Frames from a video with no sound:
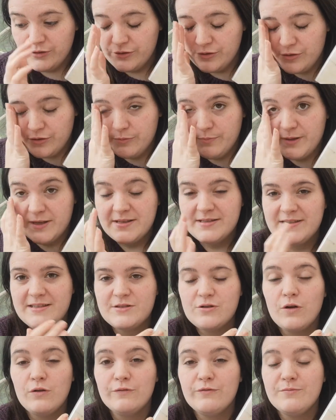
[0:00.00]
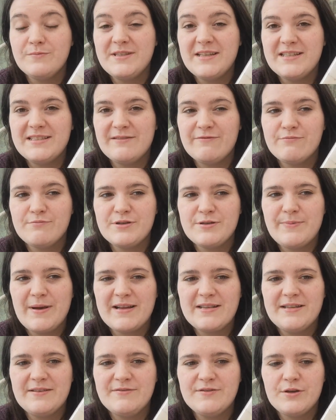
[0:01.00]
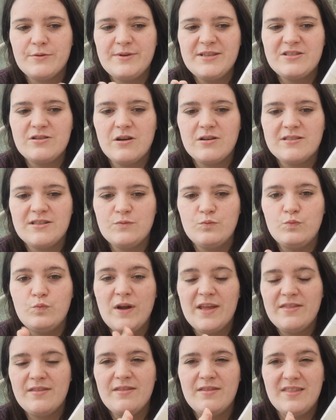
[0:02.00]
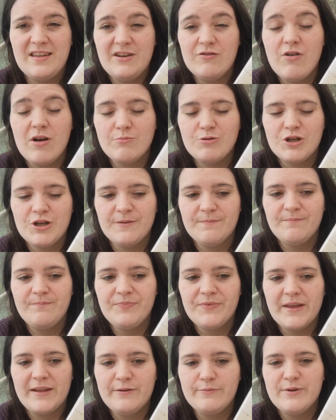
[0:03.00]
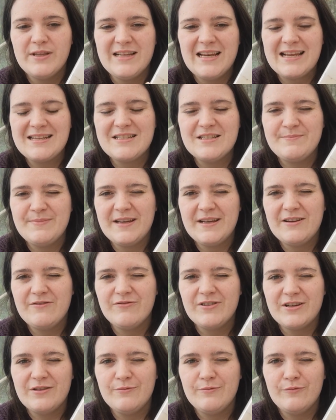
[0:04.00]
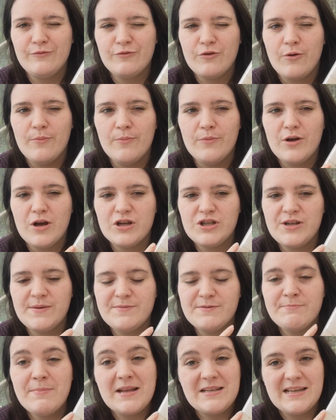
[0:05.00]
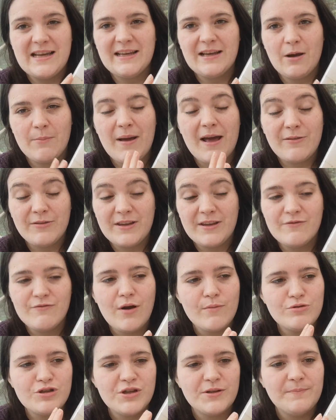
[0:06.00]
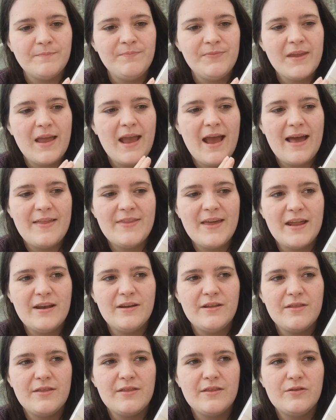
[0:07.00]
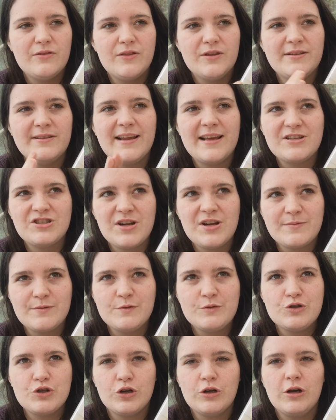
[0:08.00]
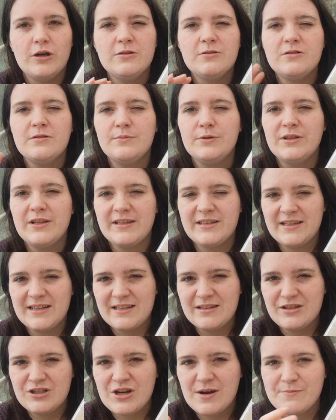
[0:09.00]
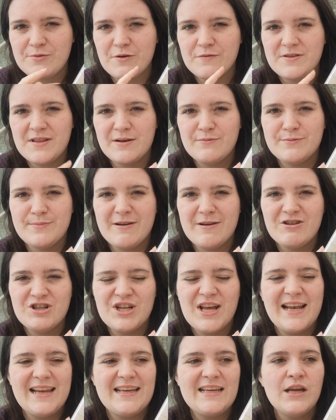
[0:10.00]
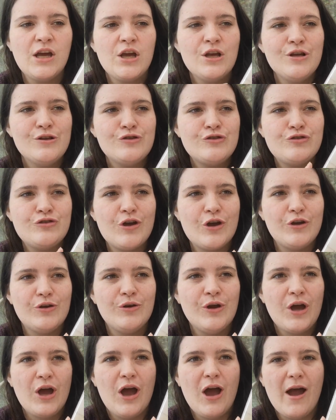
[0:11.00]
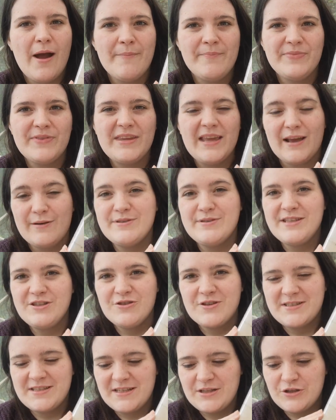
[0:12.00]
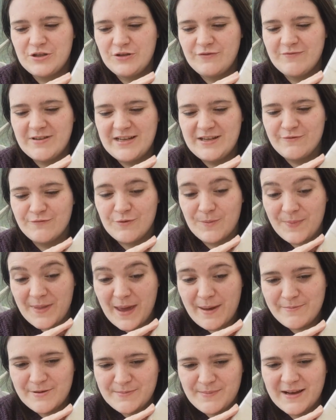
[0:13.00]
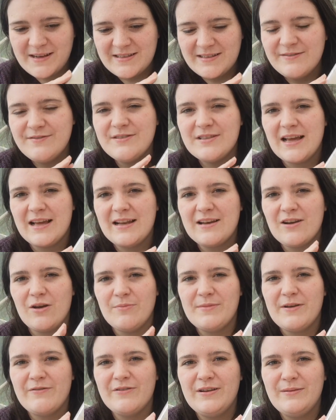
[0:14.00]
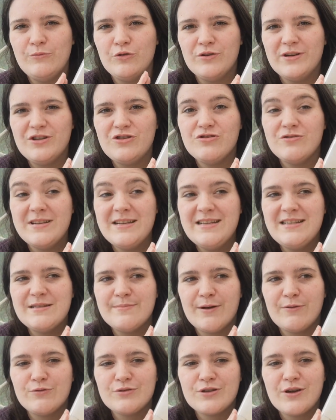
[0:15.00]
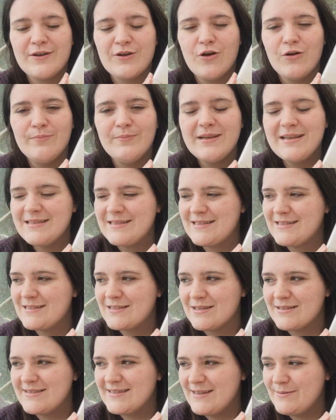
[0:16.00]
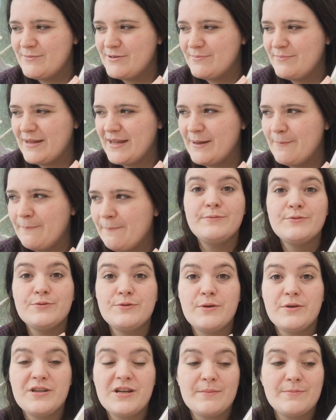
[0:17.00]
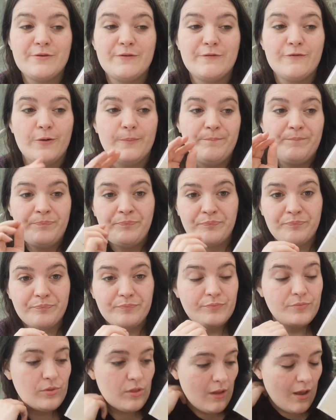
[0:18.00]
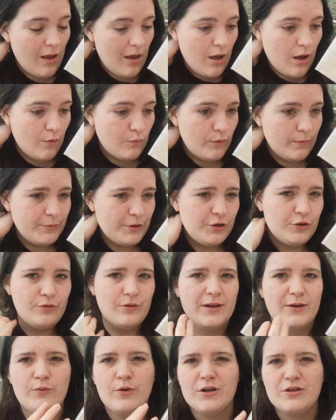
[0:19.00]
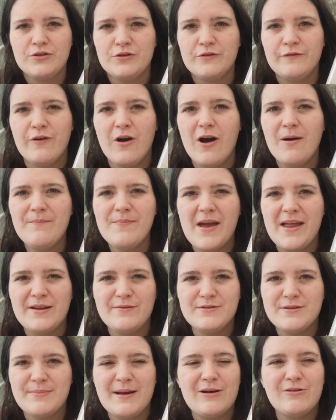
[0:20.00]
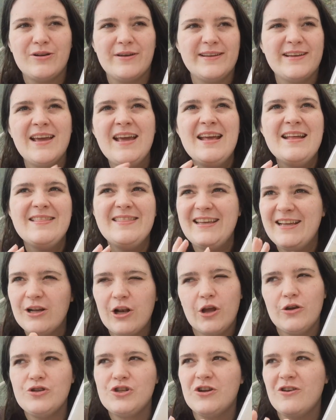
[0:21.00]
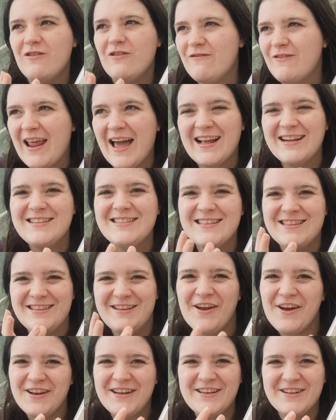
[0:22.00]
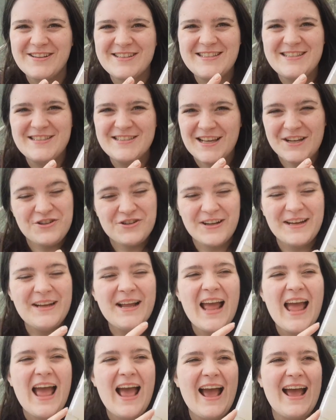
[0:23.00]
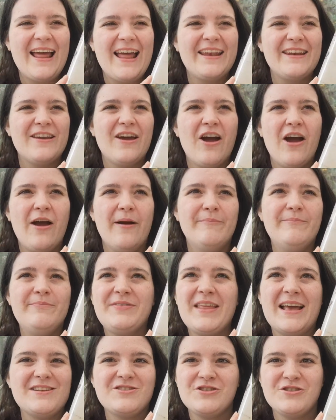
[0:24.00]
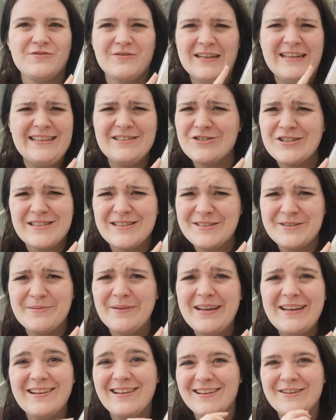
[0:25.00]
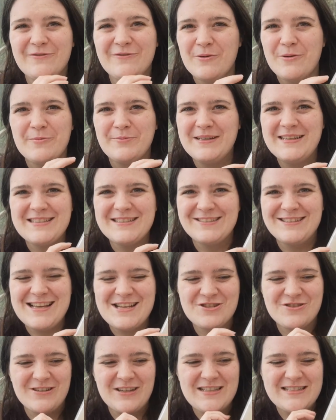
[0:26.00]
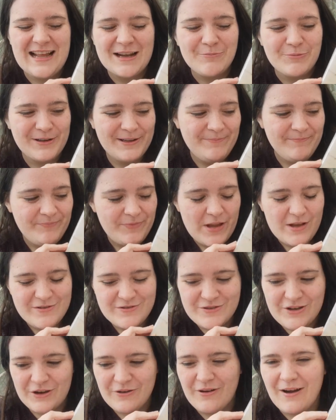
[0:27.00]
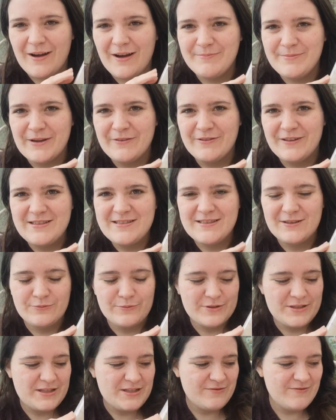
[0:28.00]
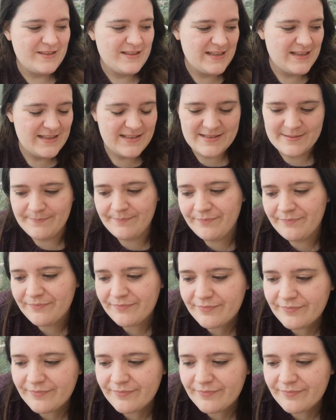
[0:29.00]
So because it's told from six different perspectives. So we started with the eruption and with letters being written from a ship's medic about the eruption. And then the next chapter was John Constable, and the next chapter after that was Mary Shelley. So it was interesting to read from their perspectives, and I'm definitely more intrigued about what's going on because it does seem to be. And there was also a chapter from a woman who like worked on a farm, and it was about like the enclosure of land in the early 19th century, and that's just really interesting to me, like from a political history standpoint. So I'm definitely still wanting to read this.